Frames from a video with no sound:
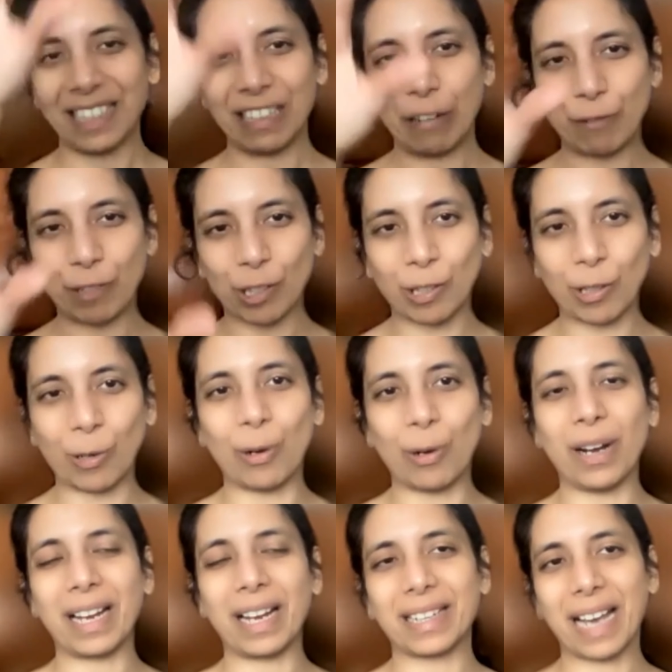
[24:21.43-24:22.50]
If to
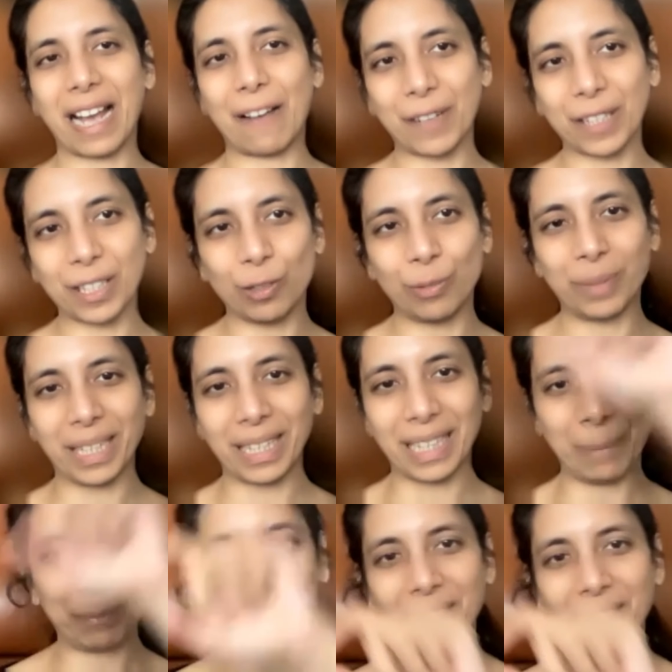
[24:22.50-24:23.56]
go and have a human
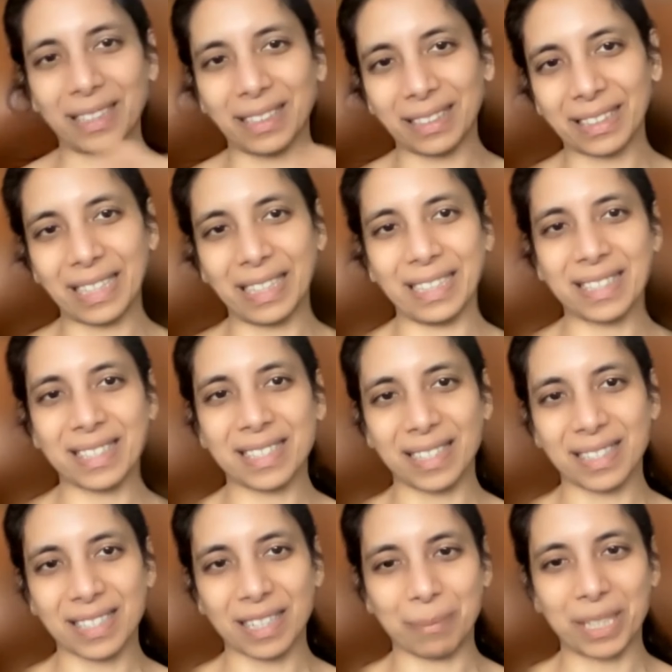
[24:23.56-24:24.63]
label the
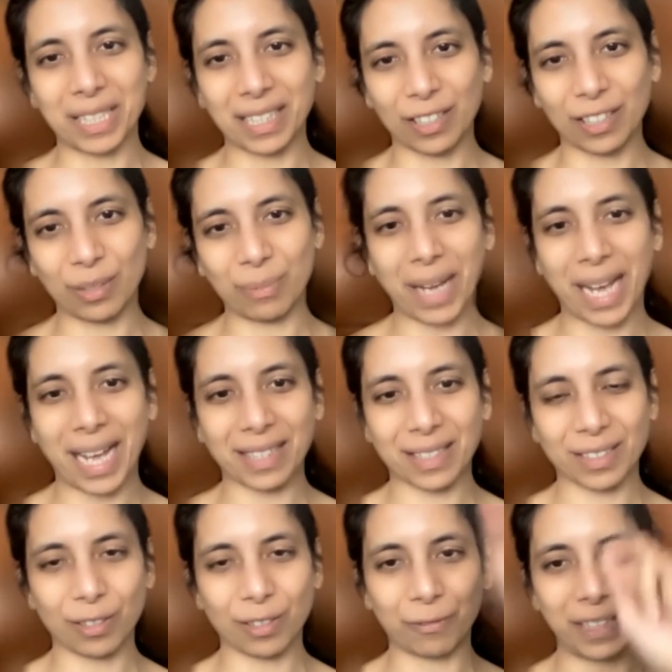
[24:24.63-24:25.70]
instance segmentation
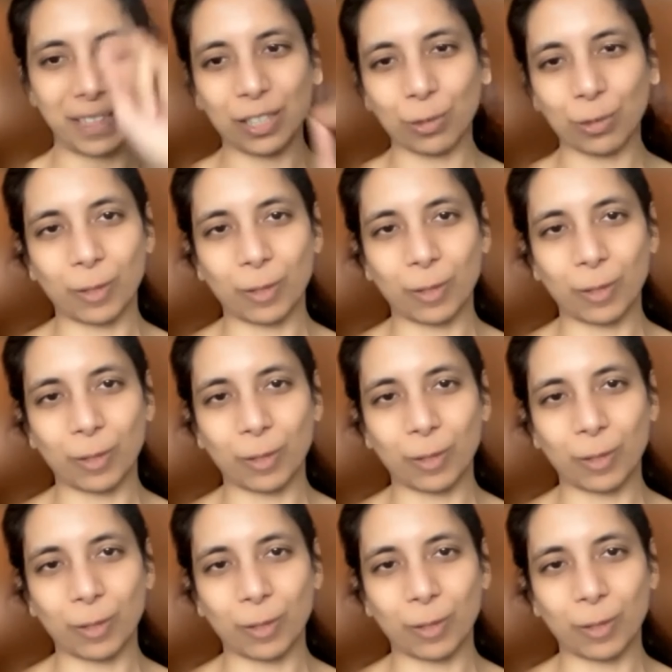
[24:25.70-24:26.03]
masks of each